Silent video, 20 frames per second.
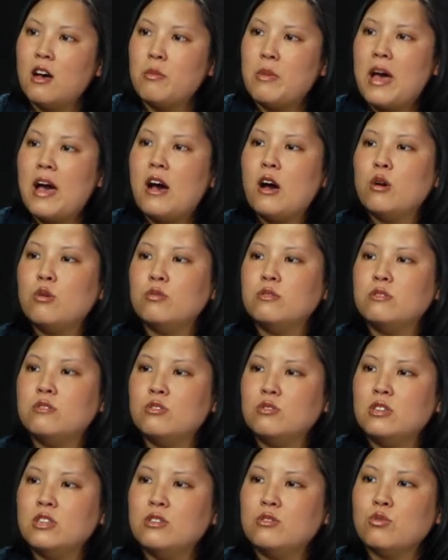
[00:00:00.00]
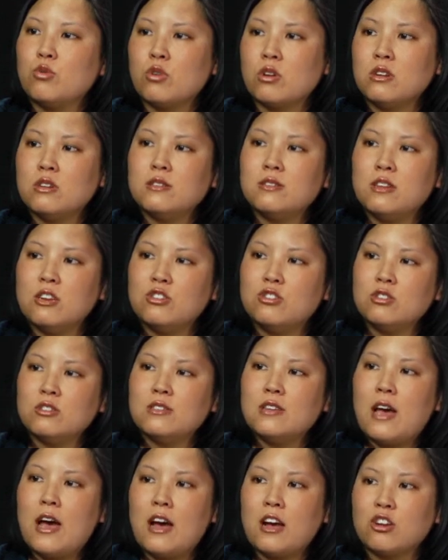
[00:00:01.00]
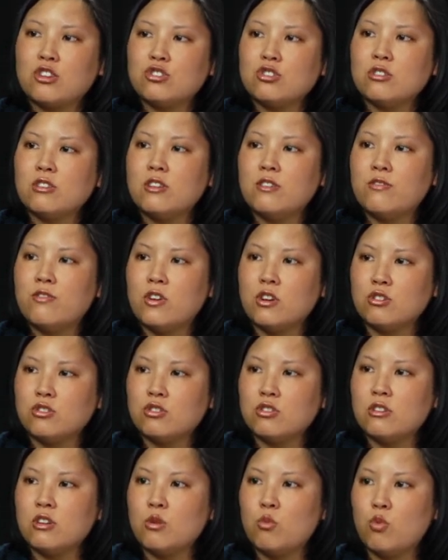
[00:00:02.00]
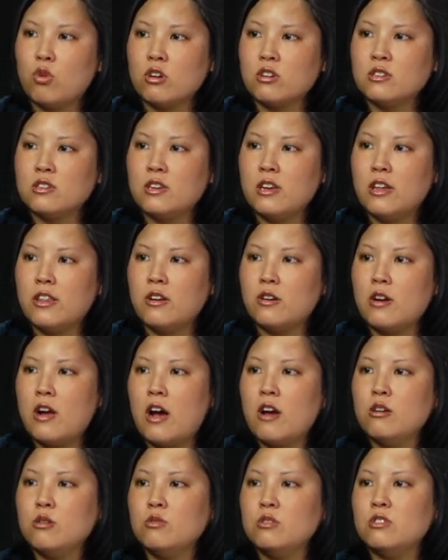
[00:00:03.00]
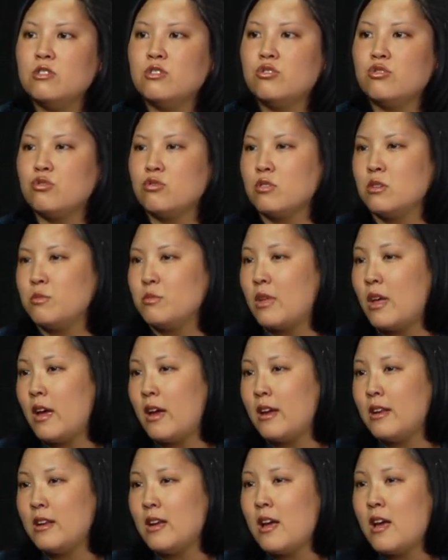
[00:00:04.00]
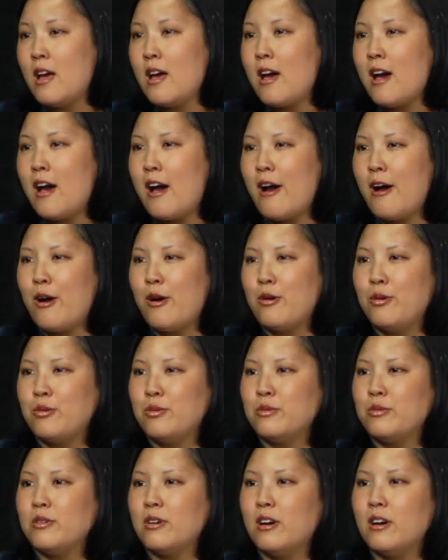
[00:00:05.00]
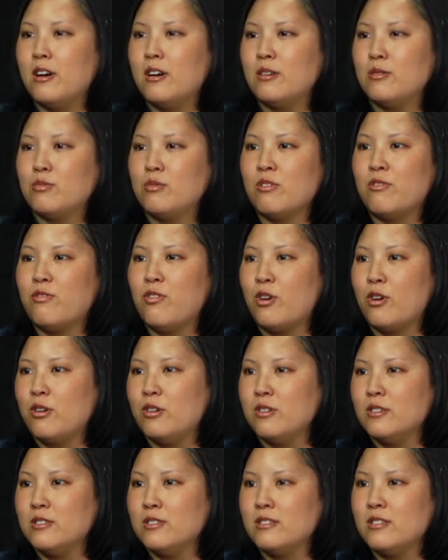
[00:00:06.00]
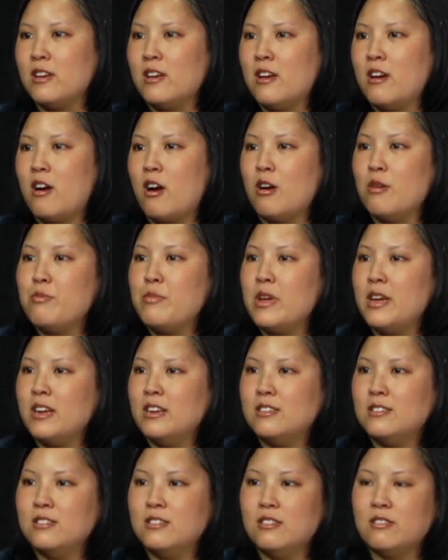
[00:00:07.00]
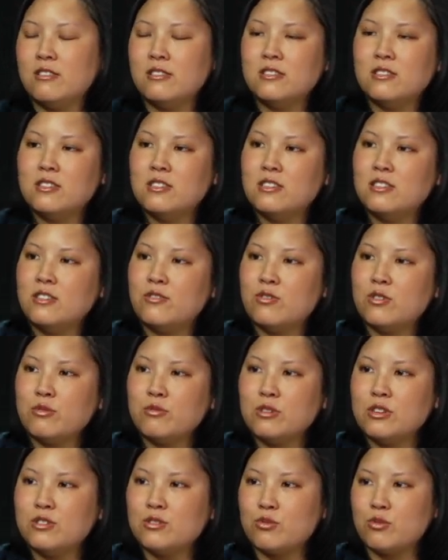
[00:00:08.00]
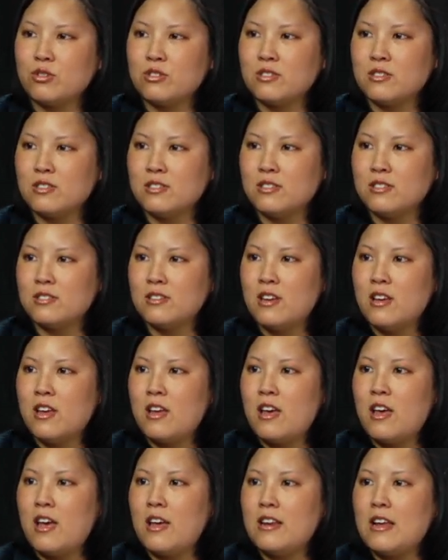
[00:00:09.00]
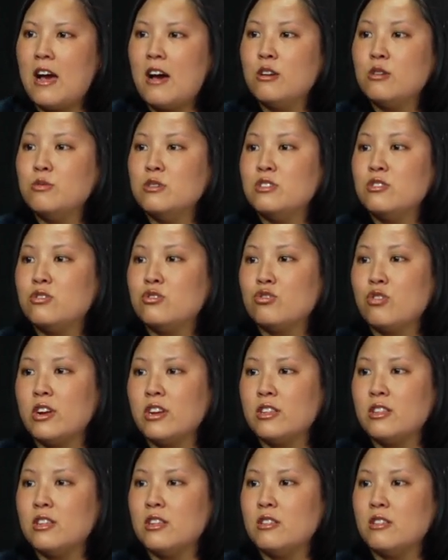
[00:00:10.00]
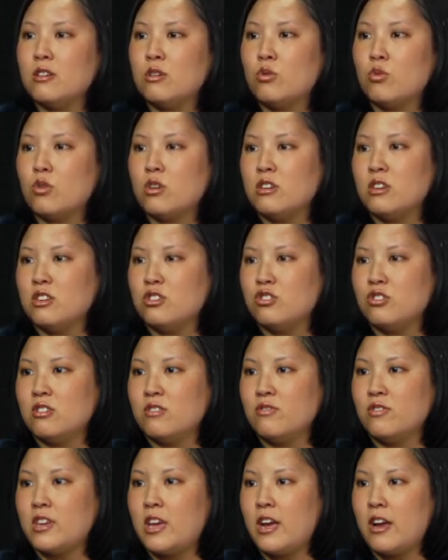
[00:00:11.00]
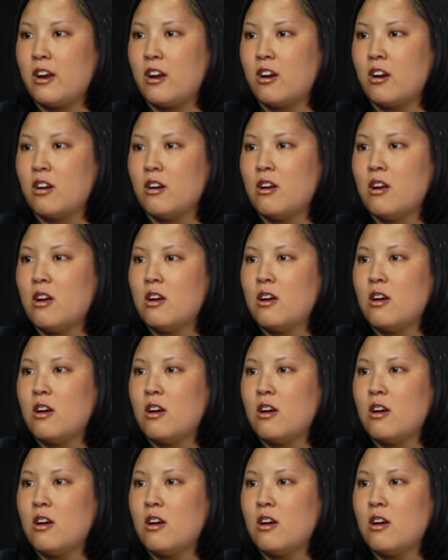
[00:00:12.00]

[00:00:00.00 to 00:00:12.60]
How do these organizations actually functionally work together? How do we streamline how referrals are made to the different resources? And how do we strengthen the coordination of care